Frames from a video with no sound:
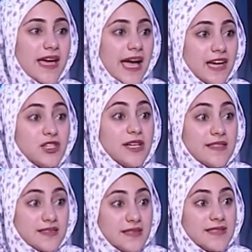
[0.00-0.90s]
Actually,
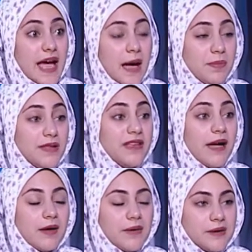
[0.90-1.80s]
this has happened
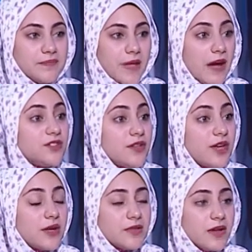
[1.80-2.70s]
after
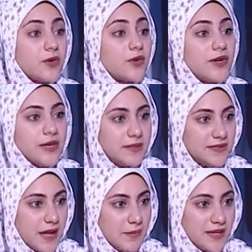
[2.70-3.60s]
the corona
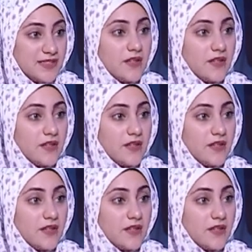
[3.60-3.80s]
pandemic